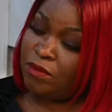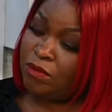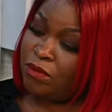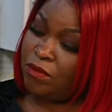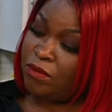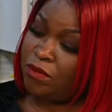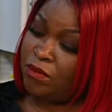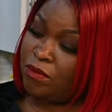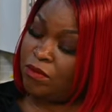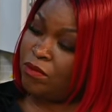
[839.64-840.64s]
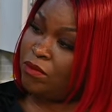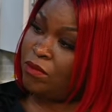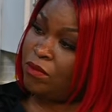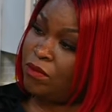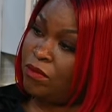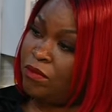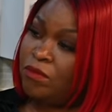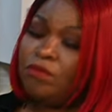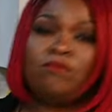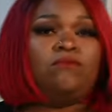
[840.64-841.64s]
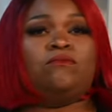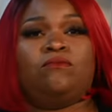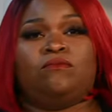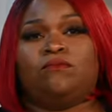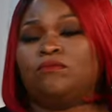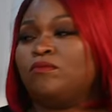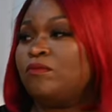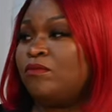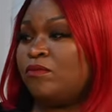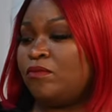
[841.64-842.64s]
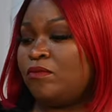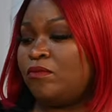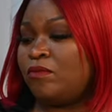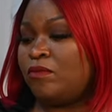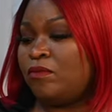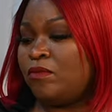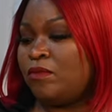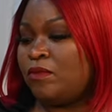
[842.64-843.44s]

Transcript: (not speaking)